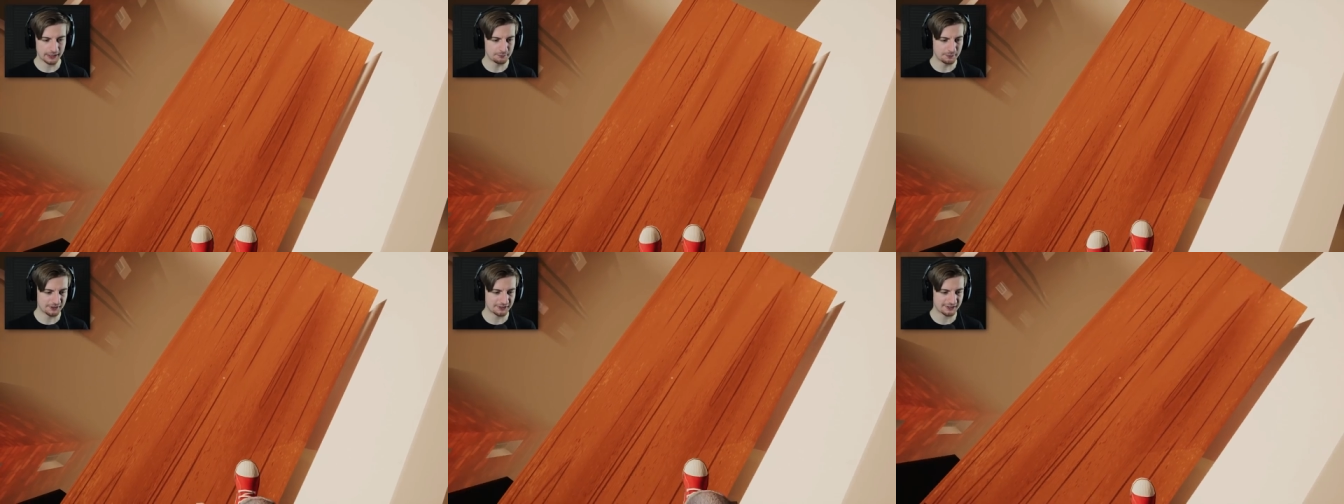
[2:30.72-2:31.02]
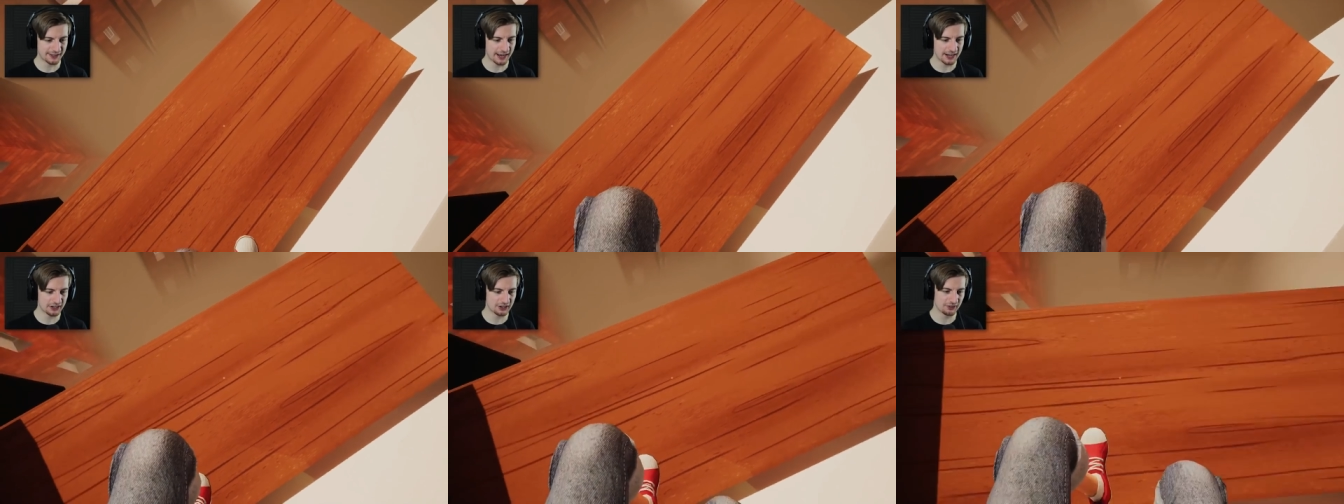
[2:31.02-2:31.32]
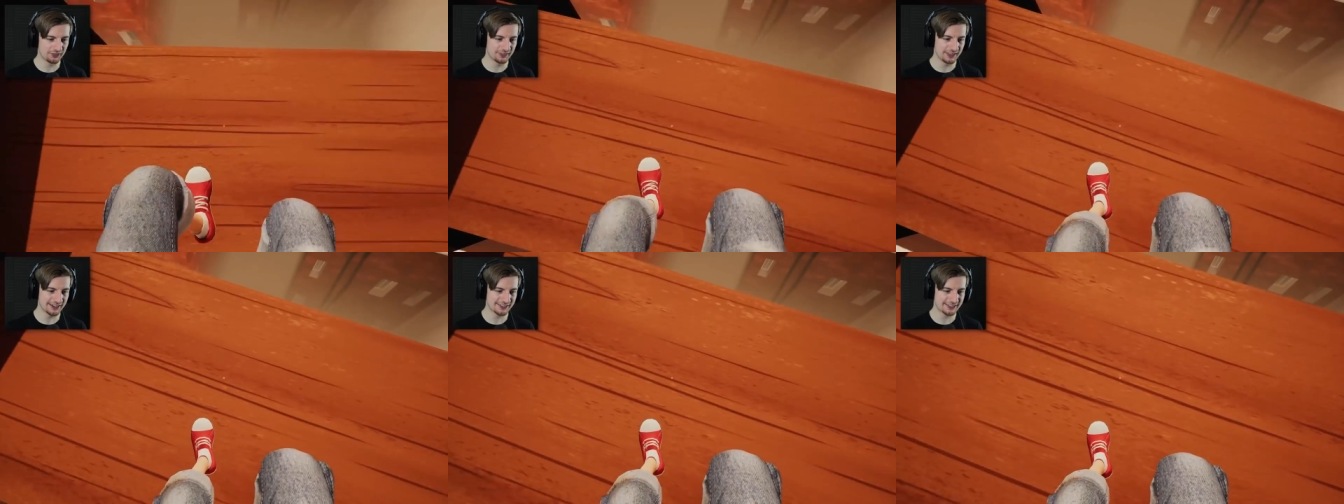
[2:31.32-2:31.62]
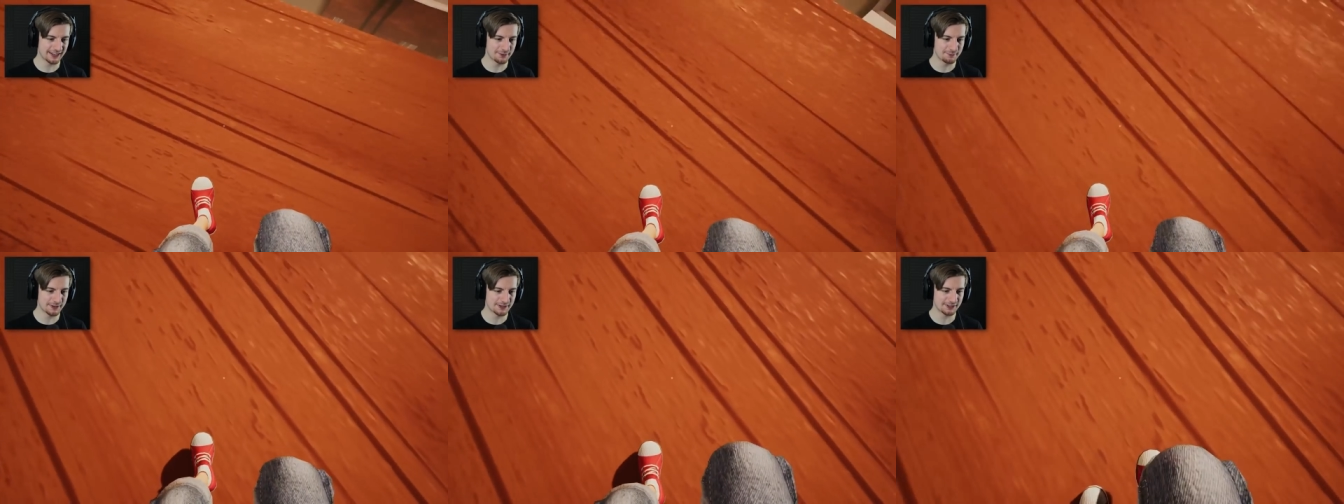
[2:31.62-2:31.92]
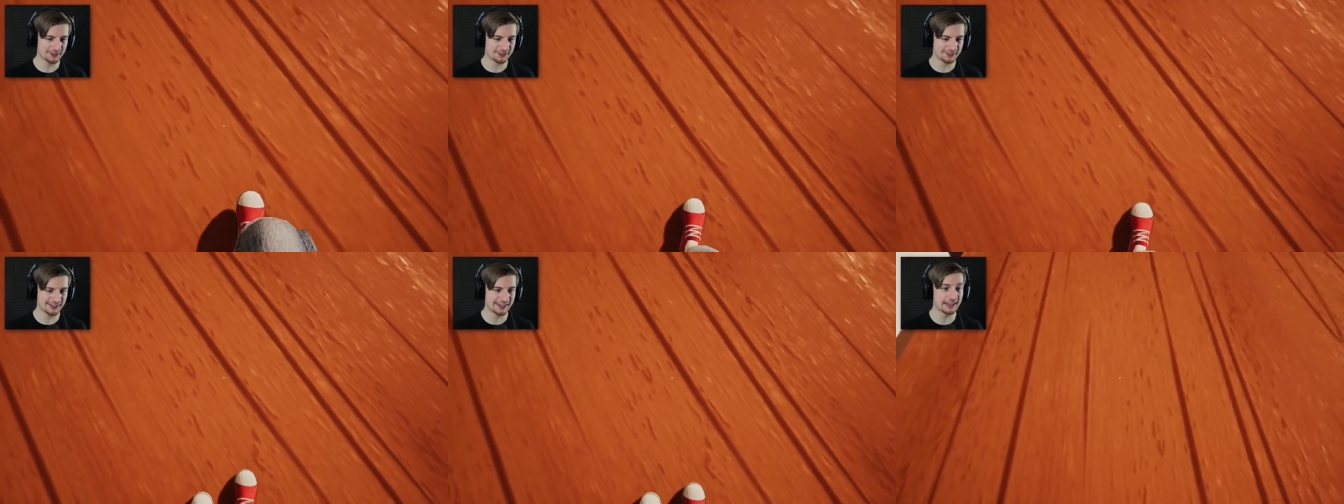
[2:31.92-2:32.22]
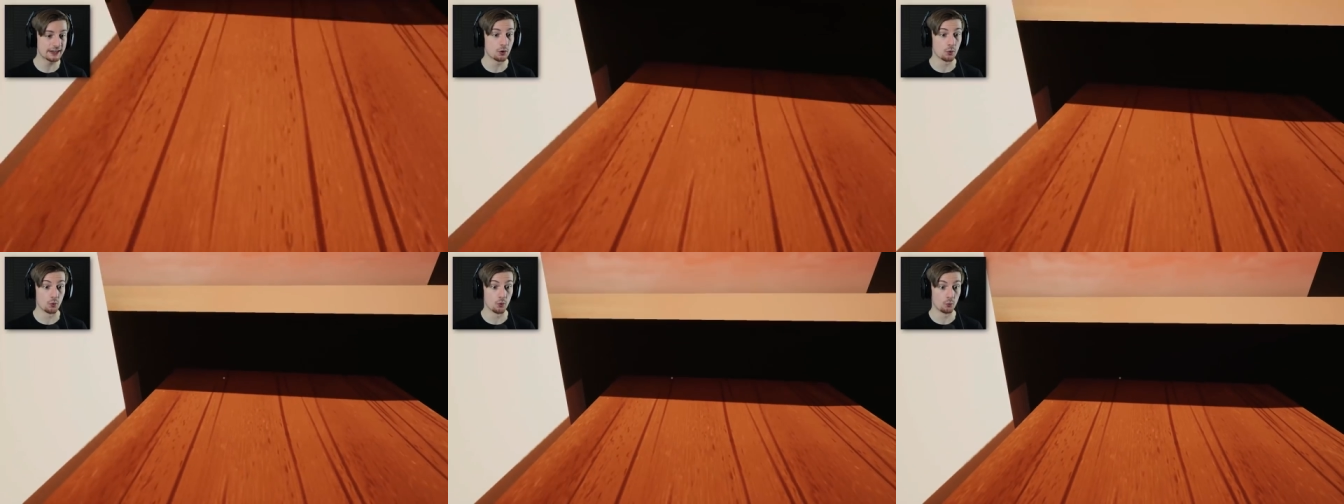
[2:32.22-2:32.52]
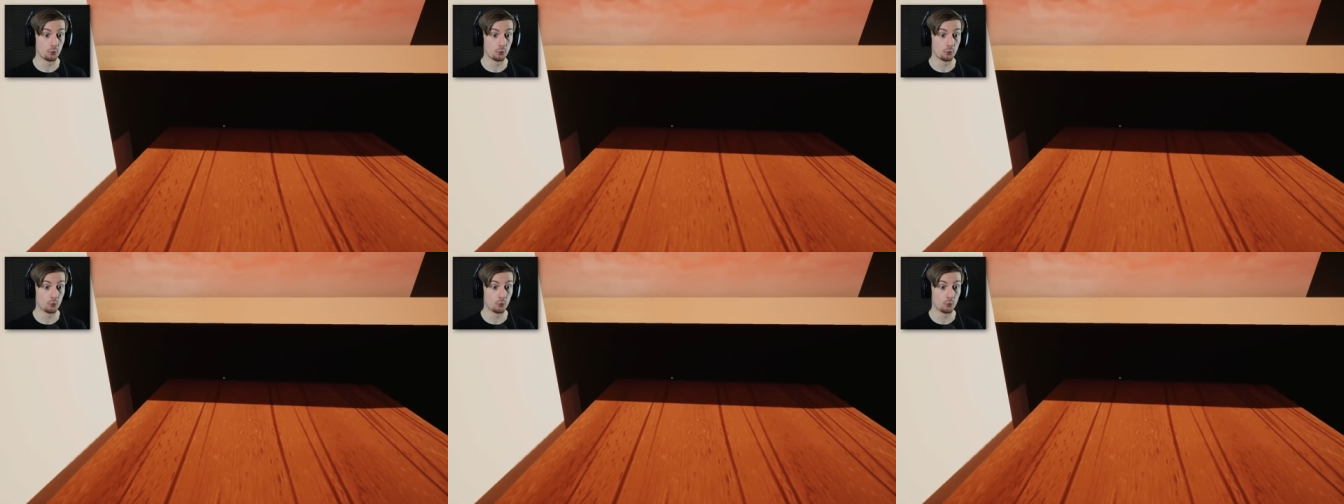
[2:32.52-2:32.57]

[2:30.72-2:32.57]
Can we stand on this? Let me just see.